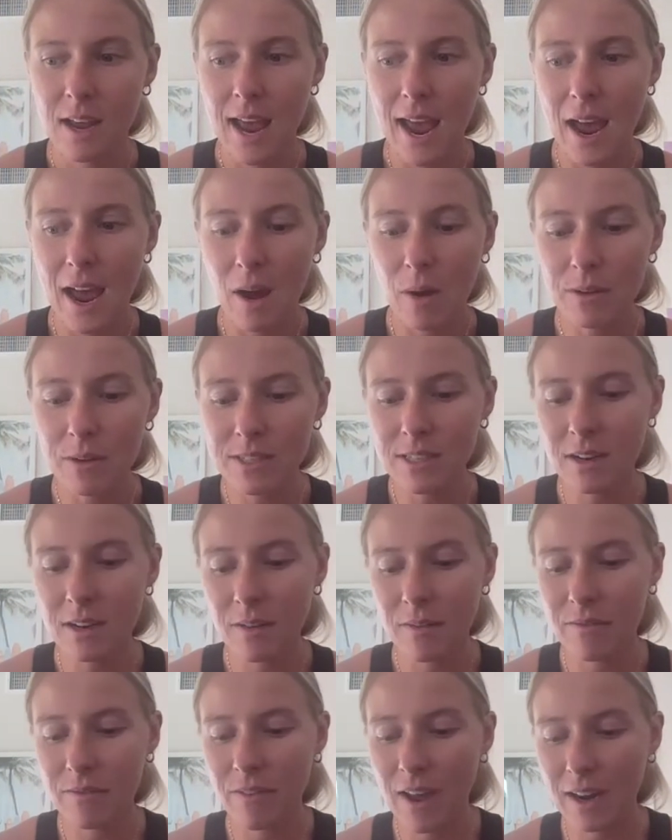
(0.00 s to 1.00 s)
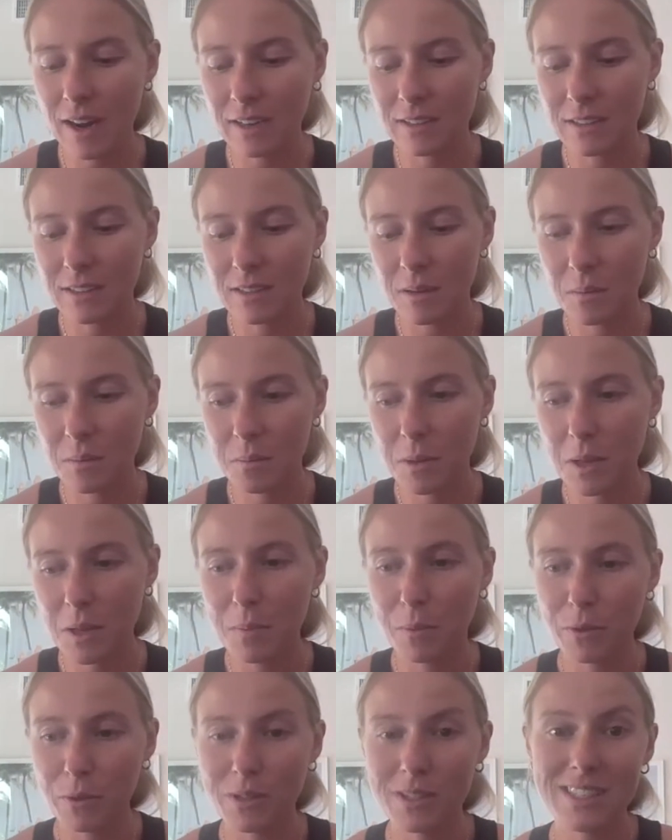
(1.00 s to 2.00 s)
how does it affect
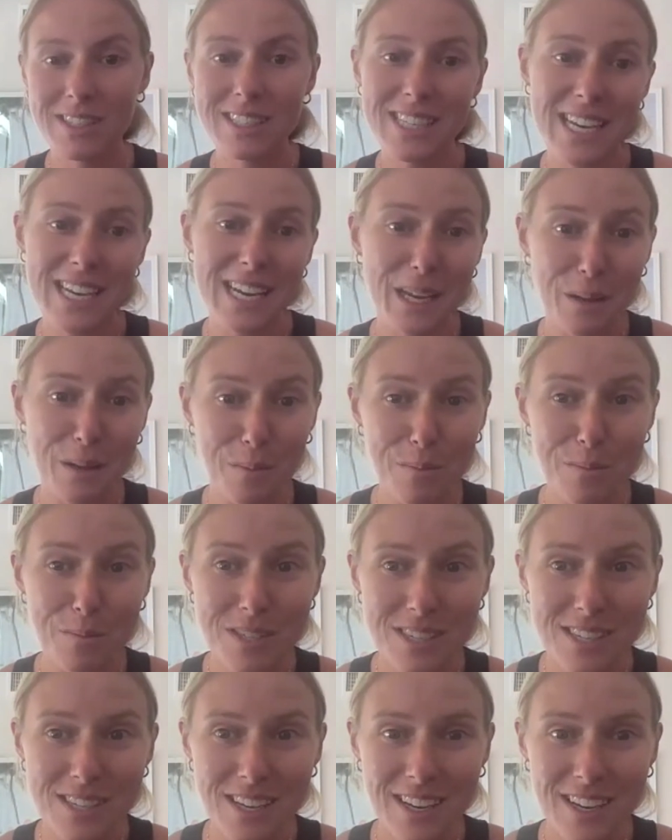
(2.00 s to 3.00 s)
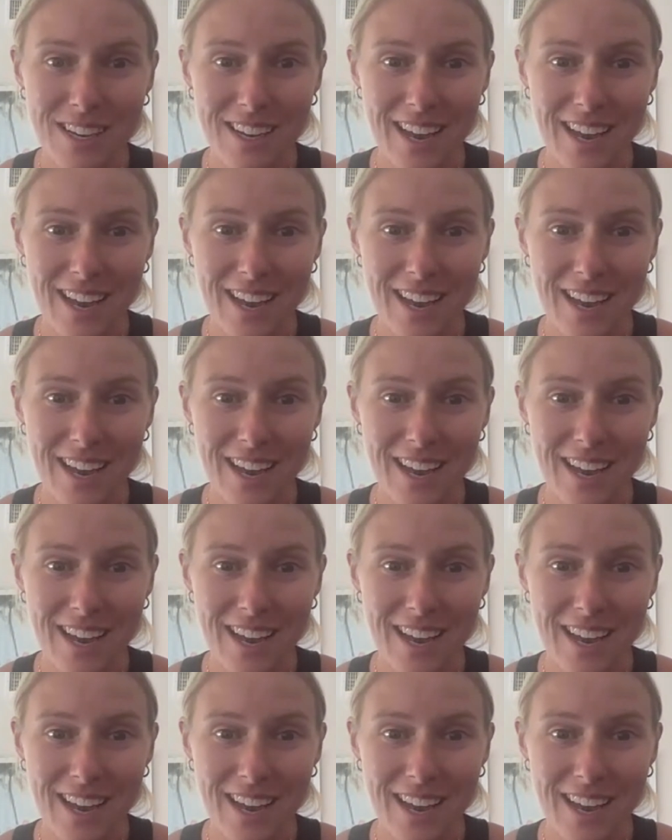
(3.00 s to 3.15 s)
people's teams